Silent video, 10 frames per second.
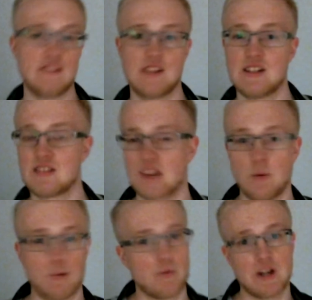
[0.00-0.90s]
hits up
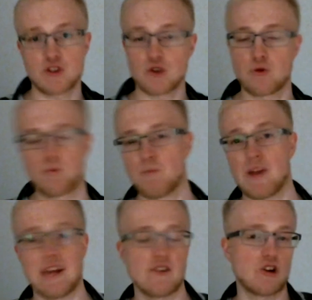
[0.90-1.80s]
a bunch of
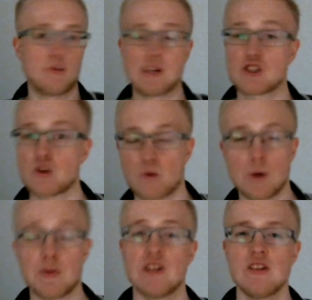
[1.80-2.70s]
men or a bunch of
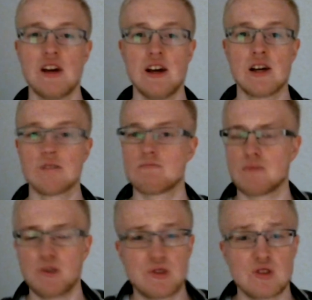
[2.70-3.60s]
women,
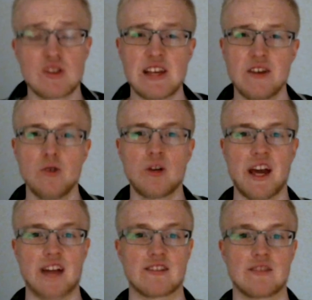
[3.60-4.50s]
who's to say you
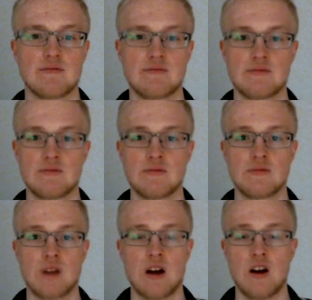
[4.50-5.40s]
can't?
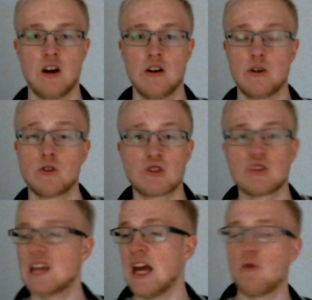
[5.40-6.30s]
Who's to
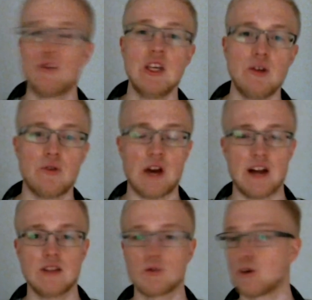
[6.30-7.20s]
say if he
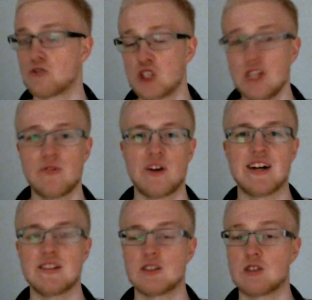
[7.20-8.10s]
failed or if she
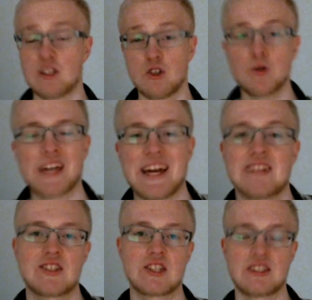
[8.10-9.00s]
failed that you can't
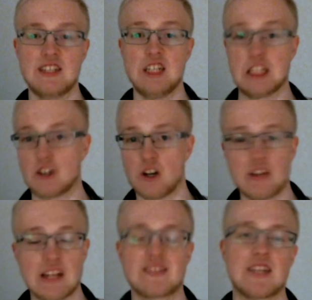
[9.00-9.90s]
succeed on
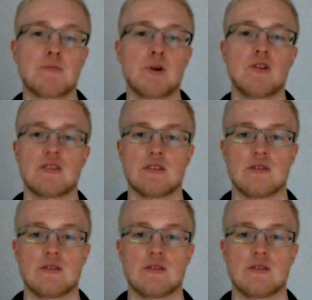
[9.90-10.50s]
that same person?